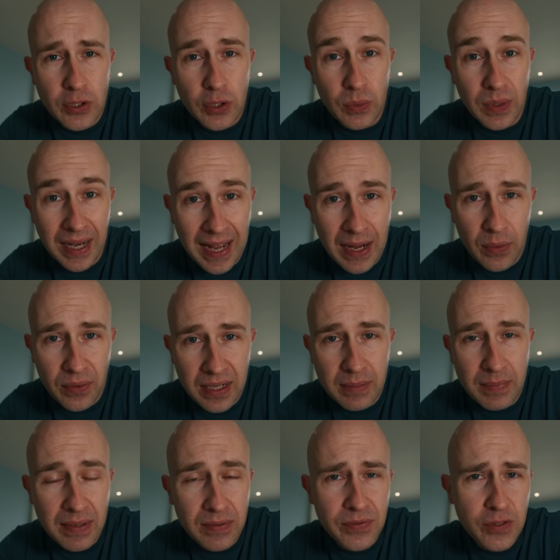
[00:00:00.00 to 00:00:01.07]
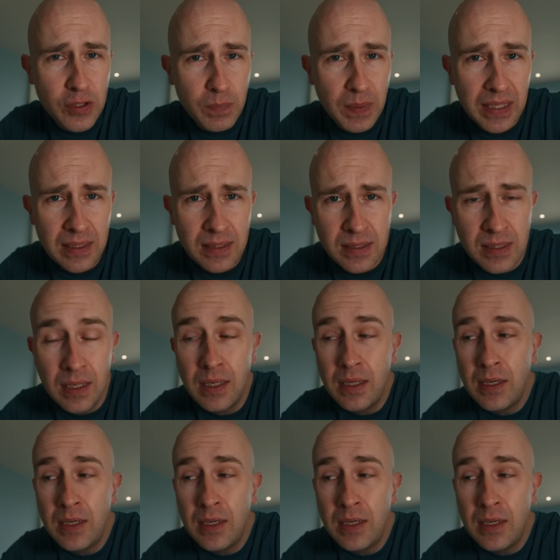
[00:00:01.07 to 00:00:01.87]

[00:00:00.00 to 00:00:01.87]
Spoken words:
to allow that amount of space,